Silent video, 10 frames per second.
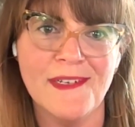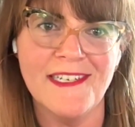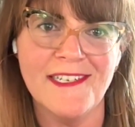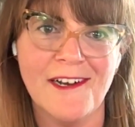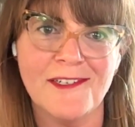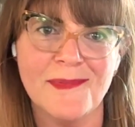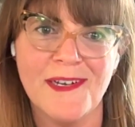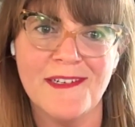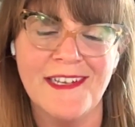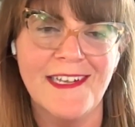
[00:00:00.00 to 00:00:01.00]
and he talked
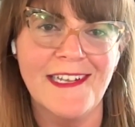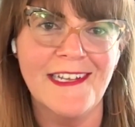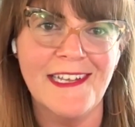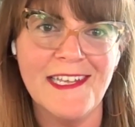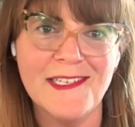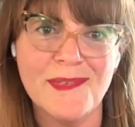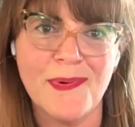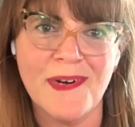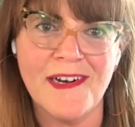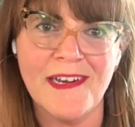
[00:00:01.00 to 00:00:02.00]
about his
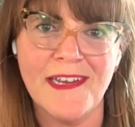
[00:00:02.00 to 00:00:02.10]
work.